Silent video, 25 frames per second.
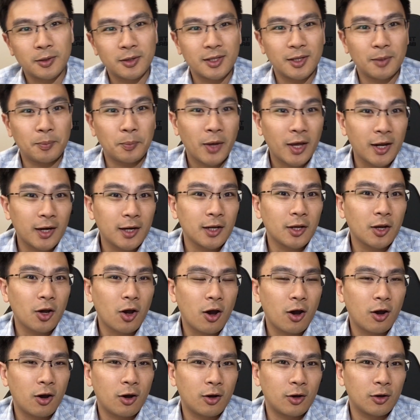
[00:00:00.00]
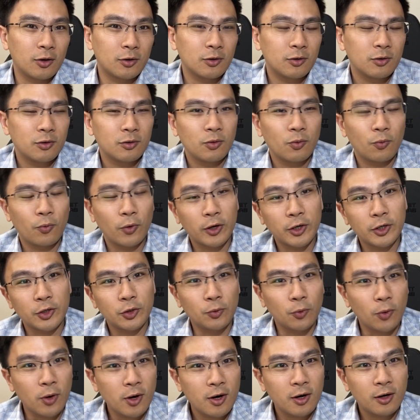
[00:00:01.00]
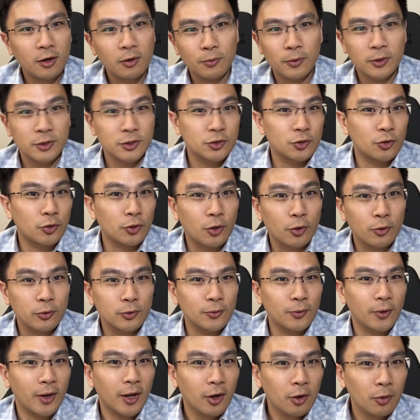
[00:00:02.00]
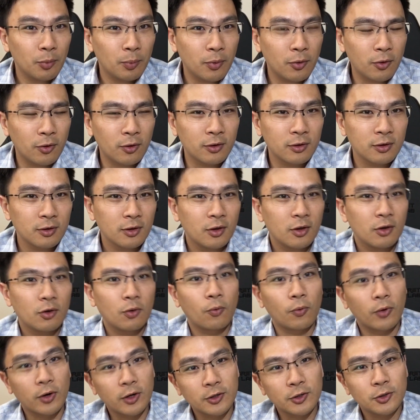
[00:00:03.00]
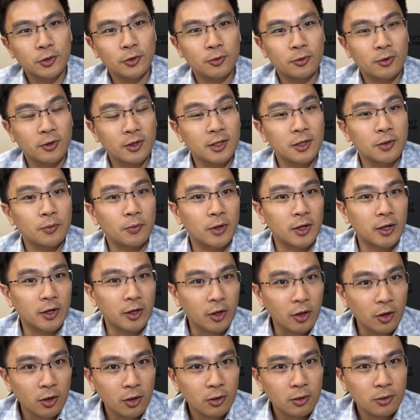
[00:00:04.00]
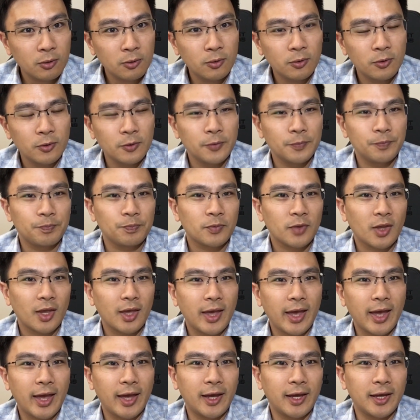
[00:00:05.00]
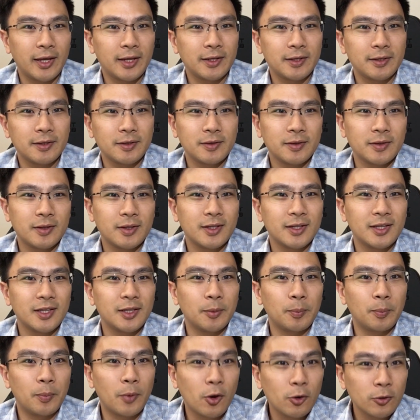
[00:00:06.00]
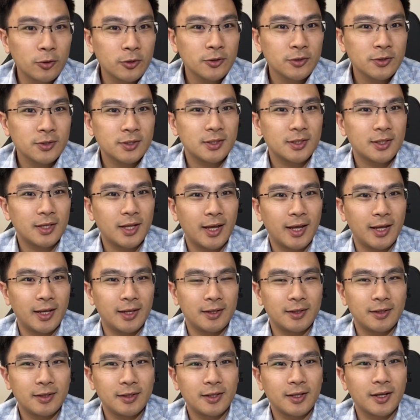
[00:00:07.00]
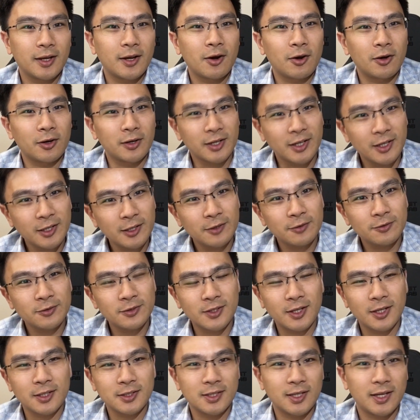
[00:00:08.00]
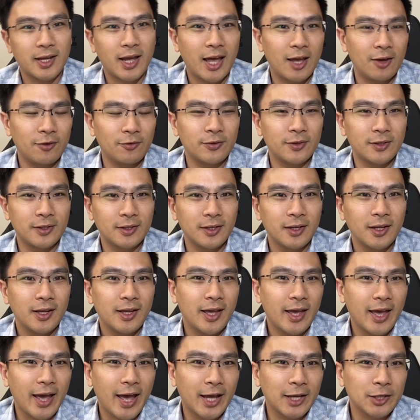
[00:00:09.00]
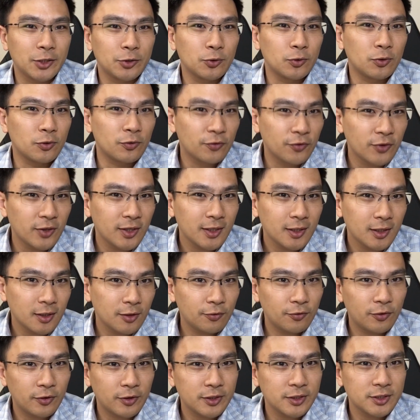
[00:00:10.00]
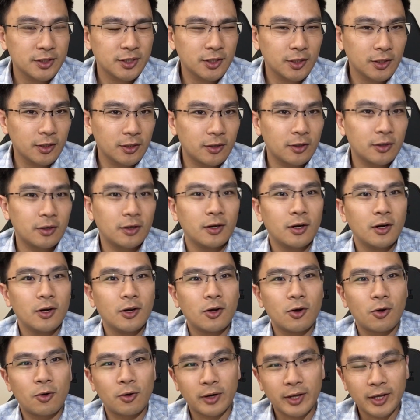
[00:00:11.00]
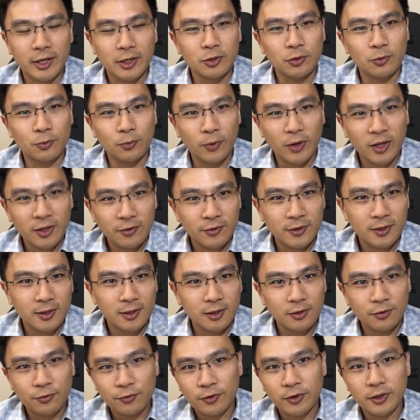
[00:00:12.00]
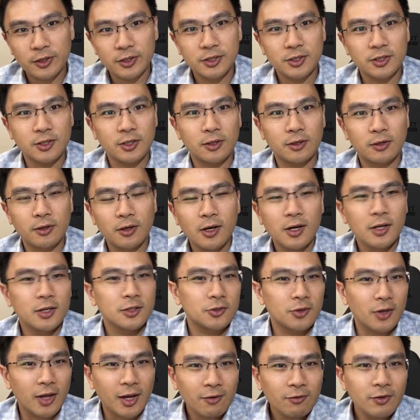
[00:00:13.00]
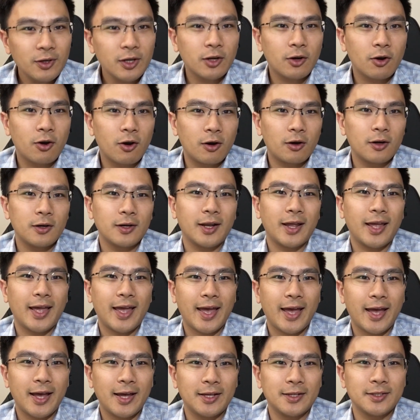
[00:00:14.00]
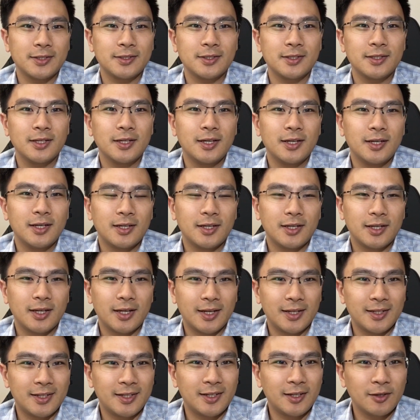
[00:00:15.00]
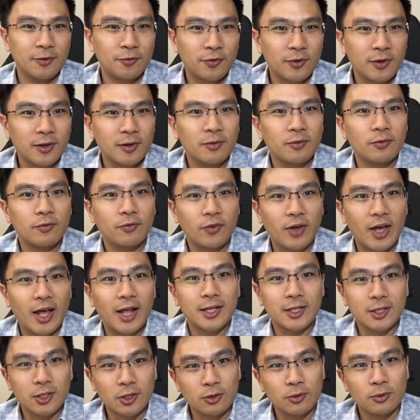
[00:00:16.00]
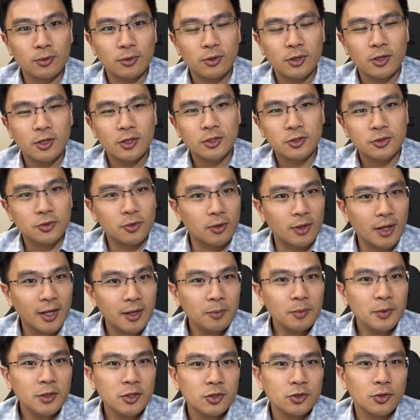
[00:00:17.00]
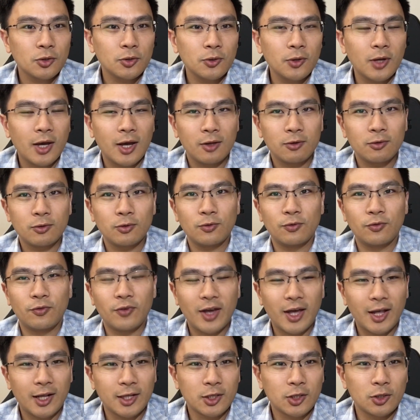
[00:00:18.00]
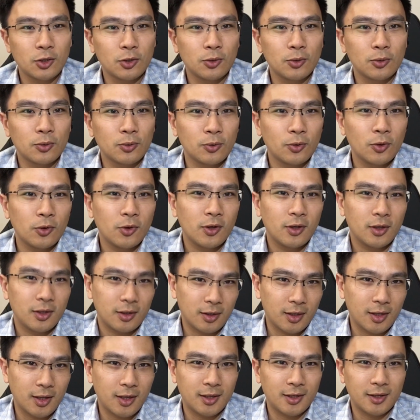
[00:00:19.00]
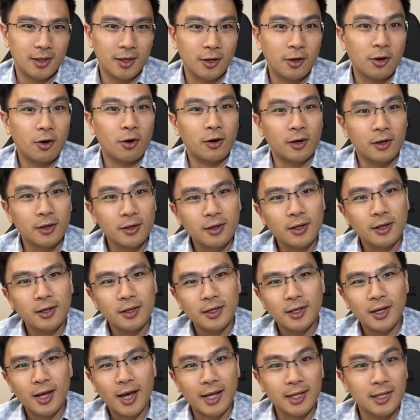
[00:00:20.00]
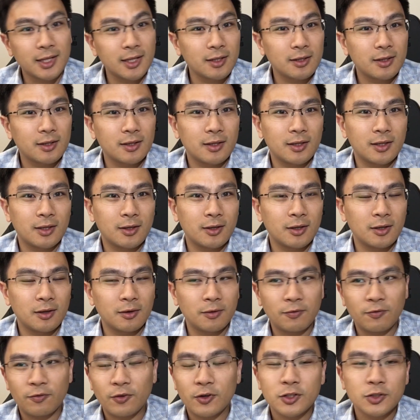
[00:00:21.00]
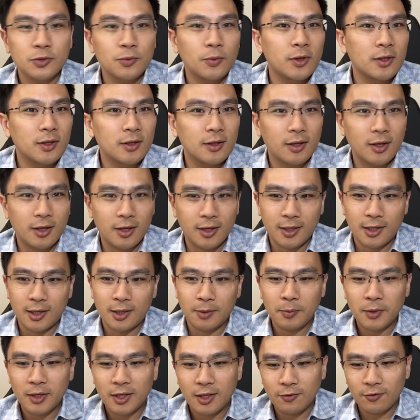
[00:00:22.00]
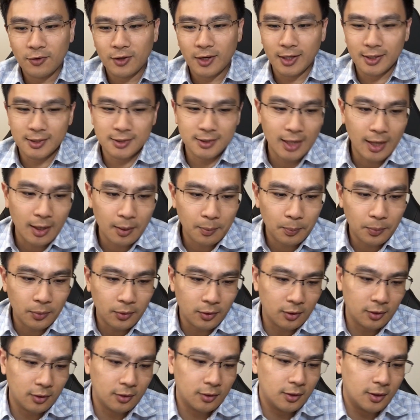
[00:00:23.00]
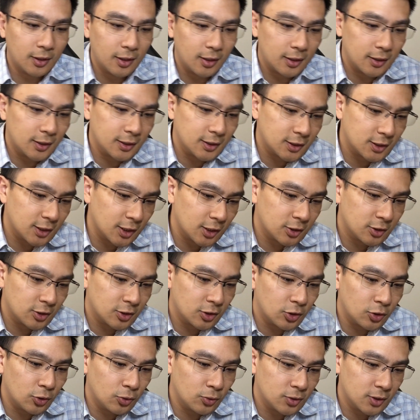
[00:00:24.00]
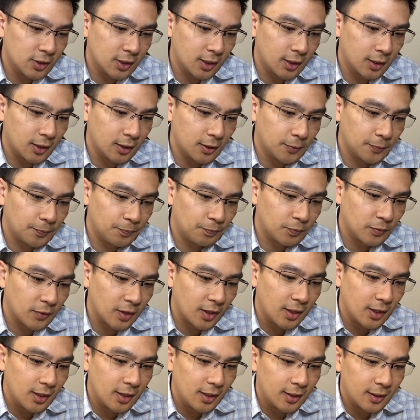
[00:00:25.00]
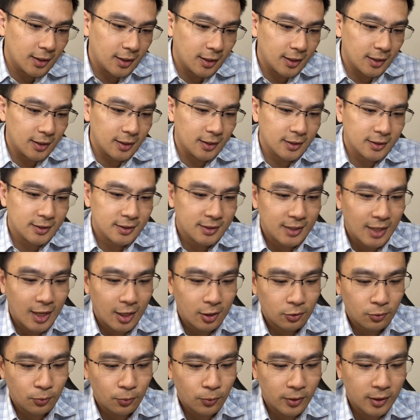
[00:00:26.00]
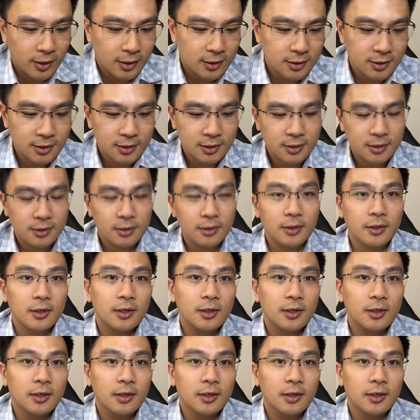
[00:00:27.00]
depending on where you are, what's your go-to airport, where do you really want to go, and the bonus that the card gives. Does it have an annual fee in the first year, or can you waive it in the first year? So every card has a different value. So let me show you how to value a card. I think the first one, let me give an example just using the Southwest